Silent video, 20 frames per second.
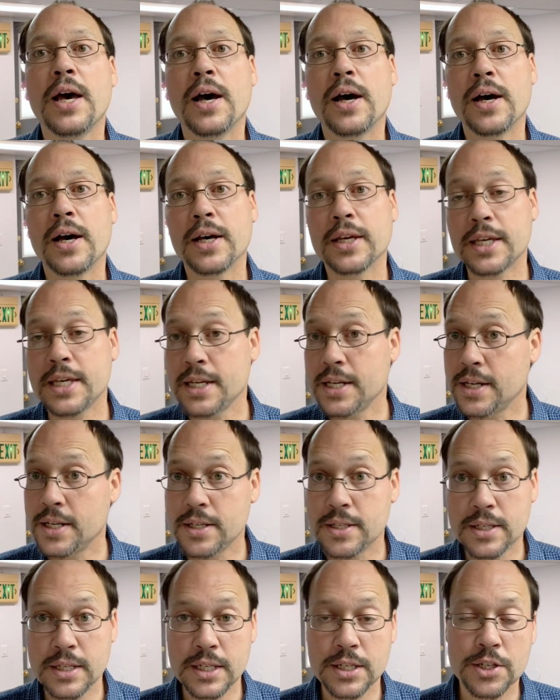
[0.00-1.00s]
uh, kidney
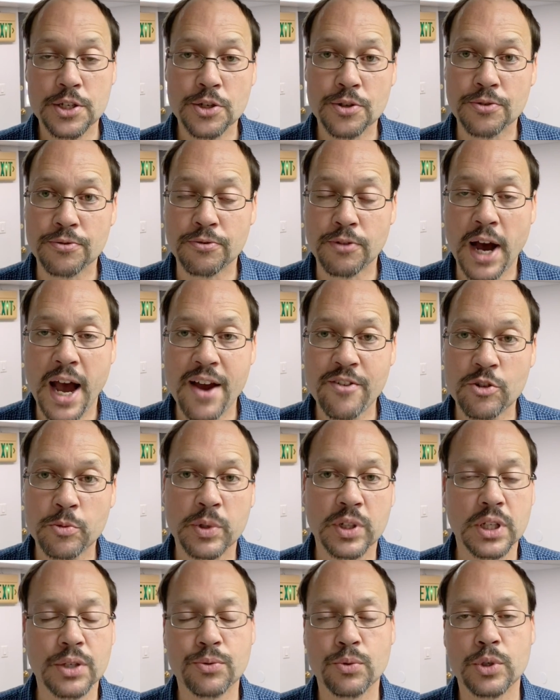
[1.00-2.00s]
disease survivor,
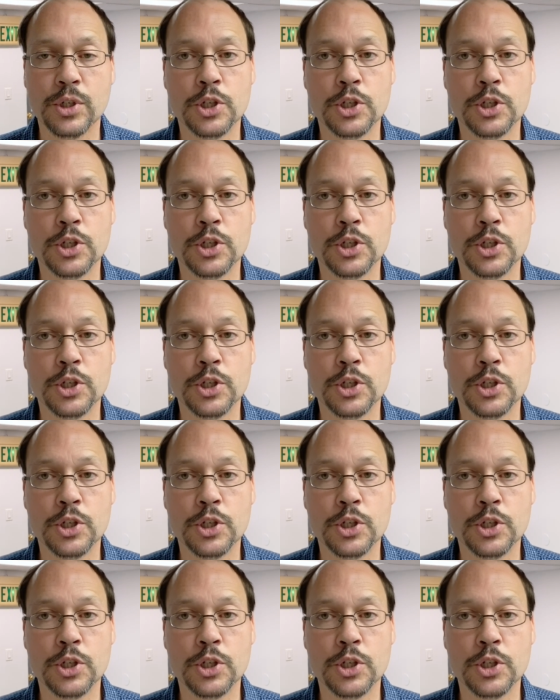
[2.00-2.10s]
been living with